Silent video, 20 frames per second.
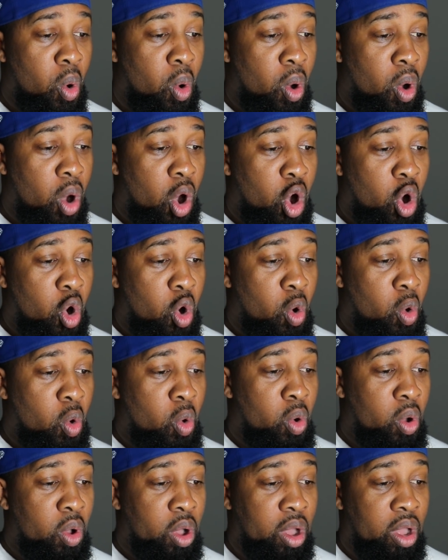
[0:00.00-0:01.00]

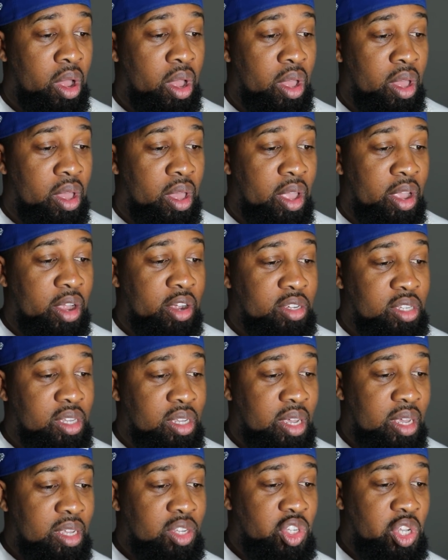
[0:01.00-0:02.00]
Oh. Here's
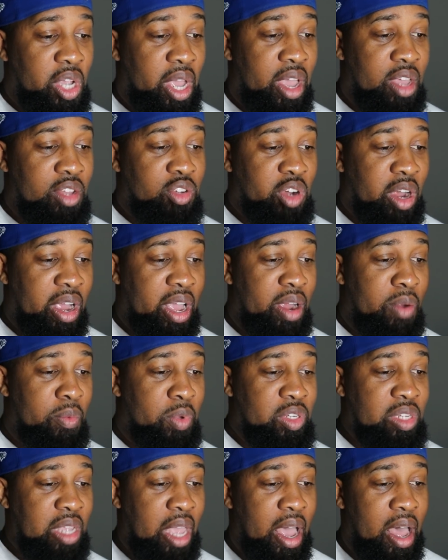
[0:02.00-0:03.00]
the exchange right here,
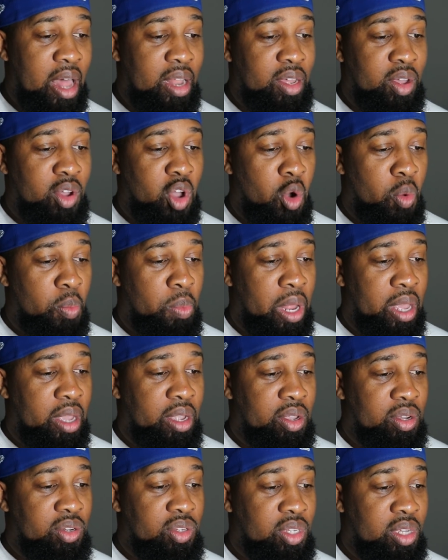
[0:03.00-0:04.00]
Mr. Allen. Go
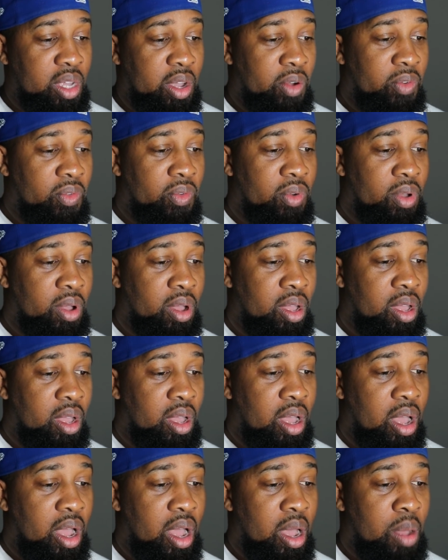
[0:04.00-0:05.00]
blank yourself.
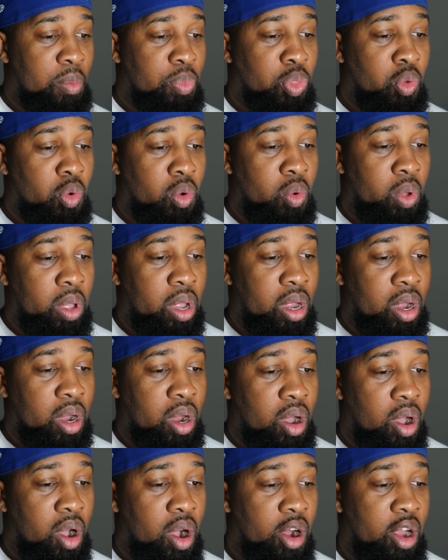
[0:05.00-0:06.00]
I'm through
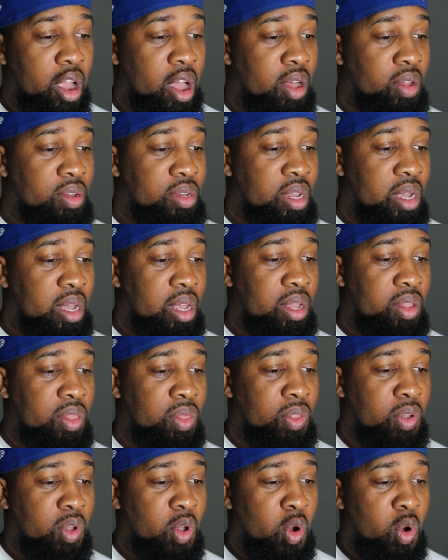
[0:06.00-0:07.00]
here. Are y'all
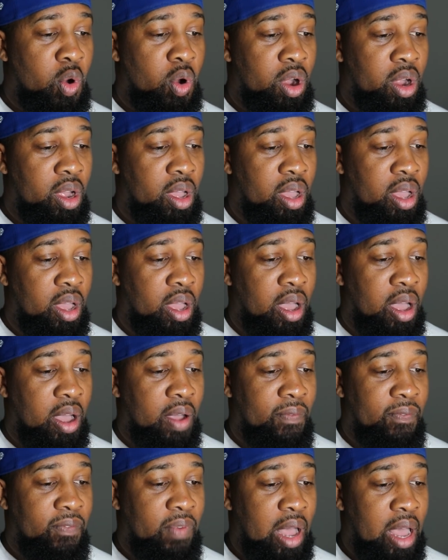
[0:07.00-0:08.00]
done? The court.
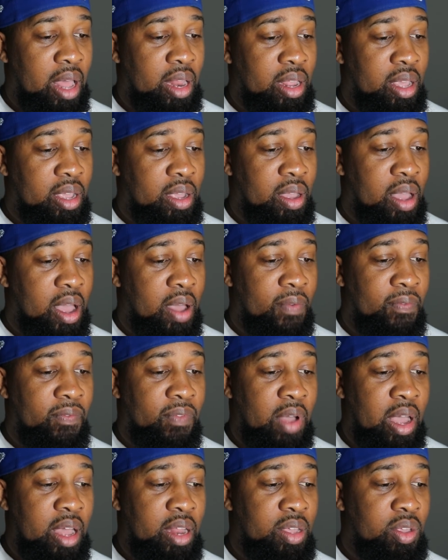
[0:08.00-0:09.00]
I'm finding I'm
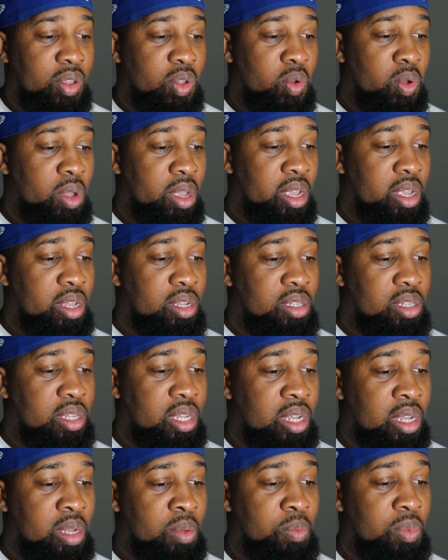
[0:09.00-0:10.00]
finding you in
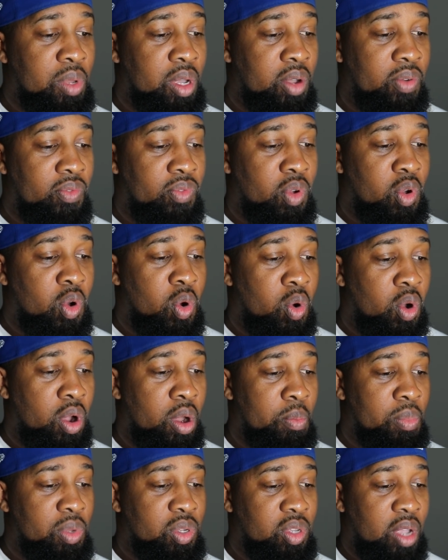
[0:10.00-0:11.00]
contempt of
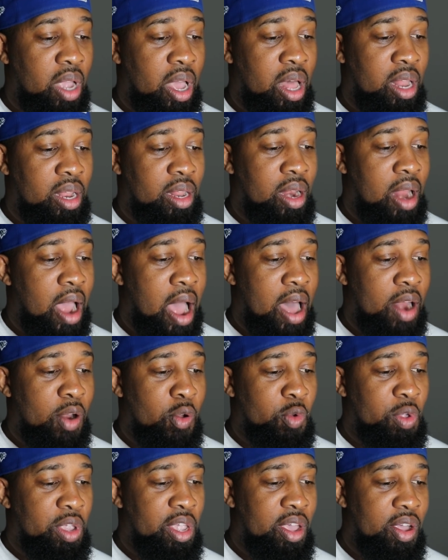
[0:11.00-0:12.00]
court, Mr. Allen. I
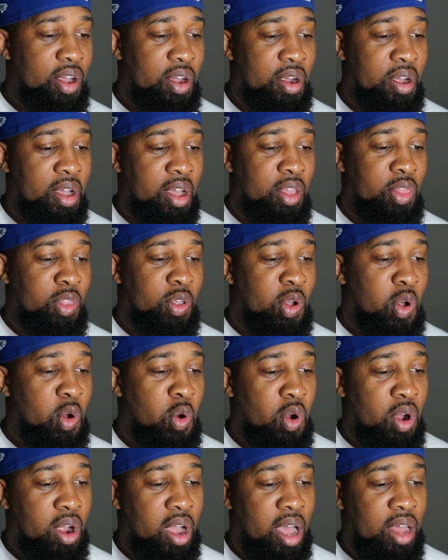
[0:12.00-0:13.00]
don't care. The
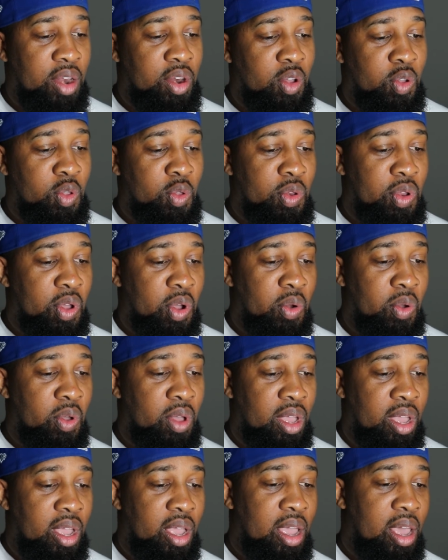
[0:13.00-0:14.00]
court, I know you don't.
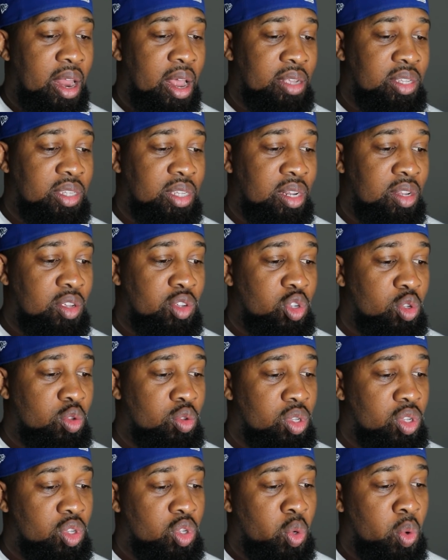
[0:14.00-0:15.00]
And I sentence
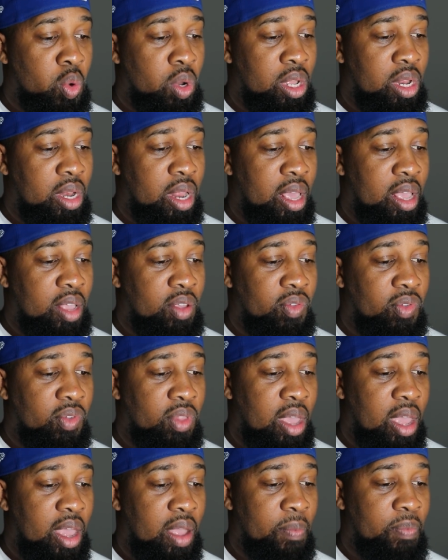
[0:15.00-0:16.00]
you to 20 days for
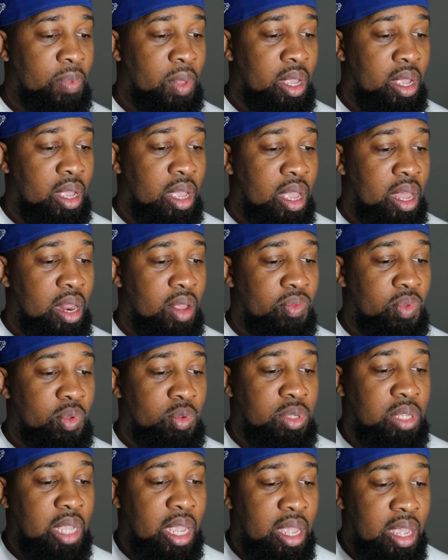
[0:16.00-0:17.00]
that. And if you
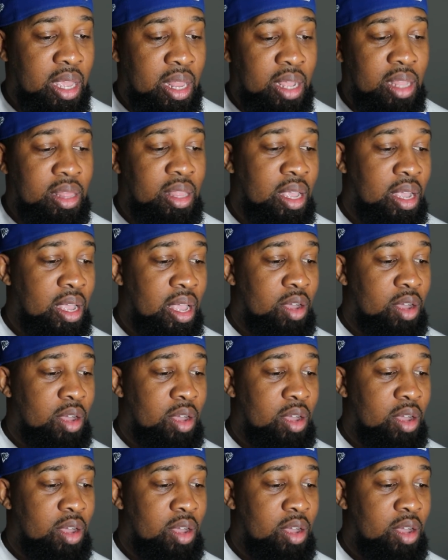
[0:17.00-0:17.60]
say anything